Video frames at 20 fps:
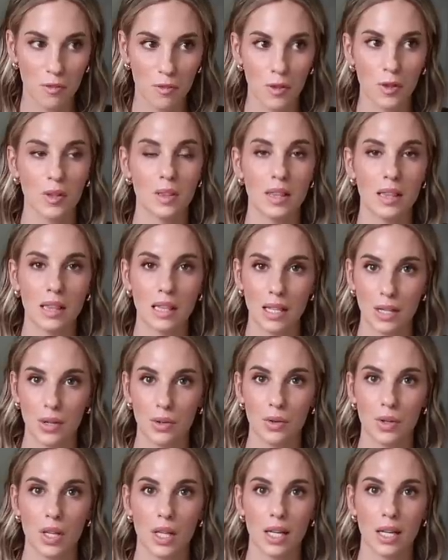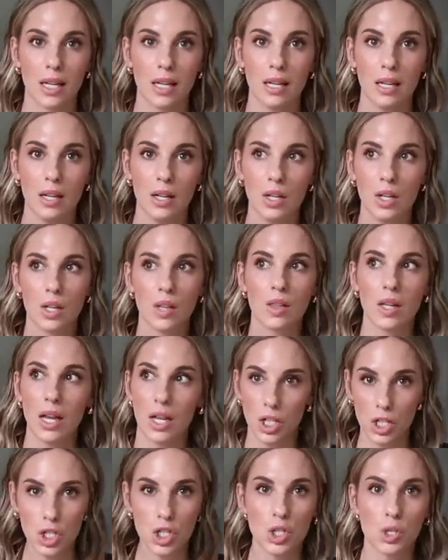for literally
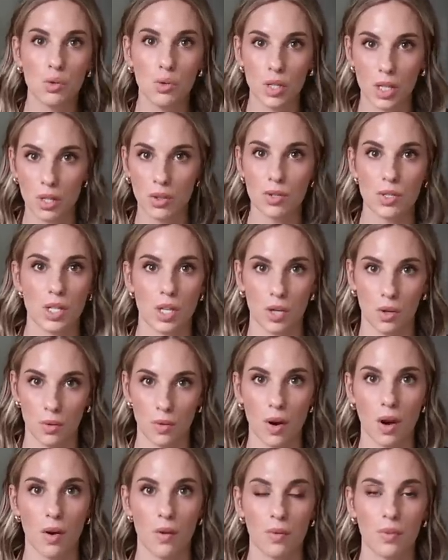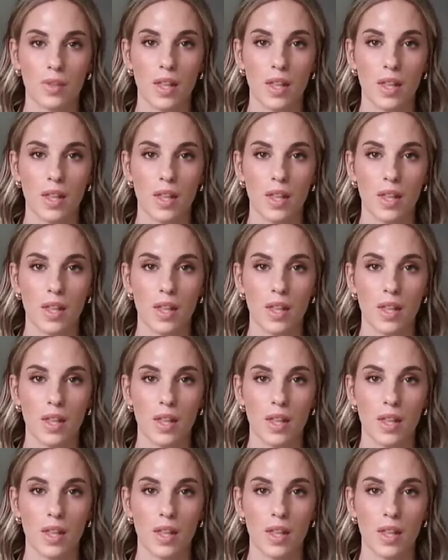like two years in a row.